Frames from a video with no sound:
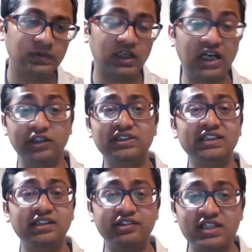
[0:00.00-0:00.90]
I was
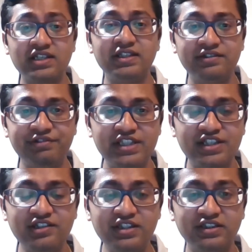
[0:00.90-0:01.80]
interested in
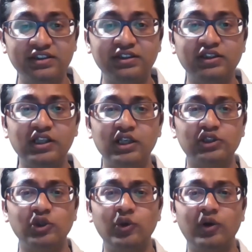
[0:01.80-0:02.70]
research,
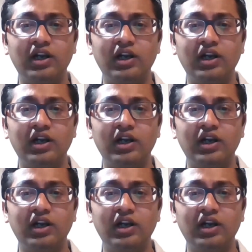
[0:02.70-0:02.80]
so